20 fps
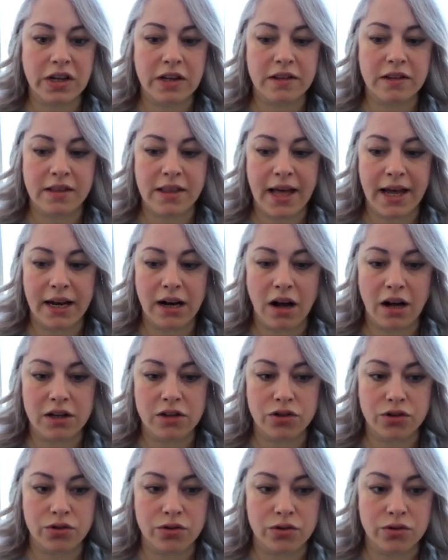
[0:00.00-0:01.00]
is that I
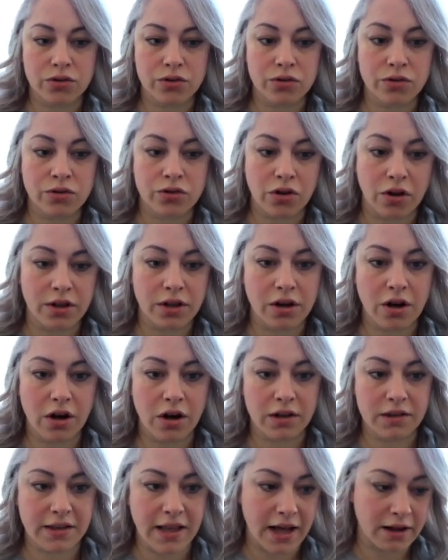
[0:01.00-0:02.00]
do dollar
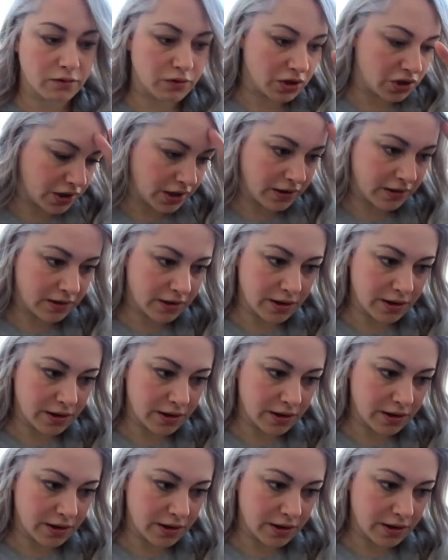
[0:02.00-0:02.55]
cost average into